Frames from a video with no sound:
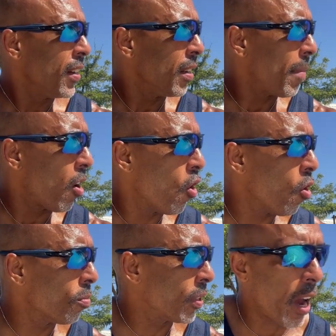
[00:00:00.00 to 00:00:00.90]
in my
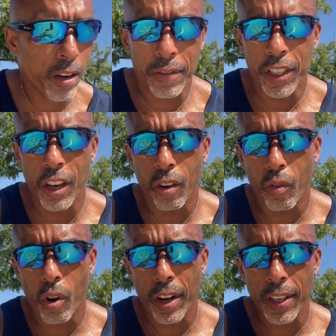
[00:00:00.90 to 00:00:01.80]
hometown of
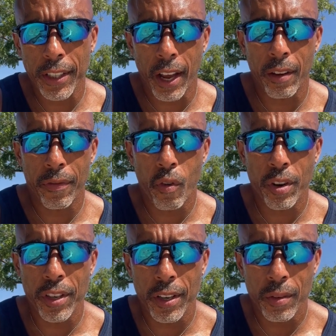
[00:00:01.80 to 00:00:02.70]
Gilroy,
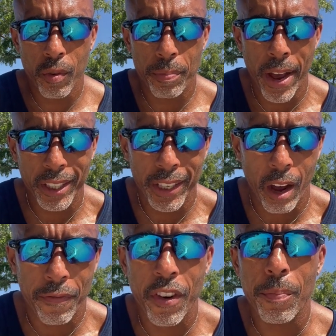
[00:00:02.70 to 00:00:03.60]
California. We're passing
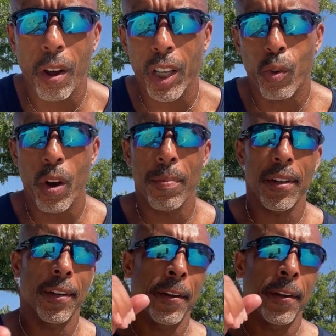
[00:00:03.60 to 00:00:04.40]
out football equipment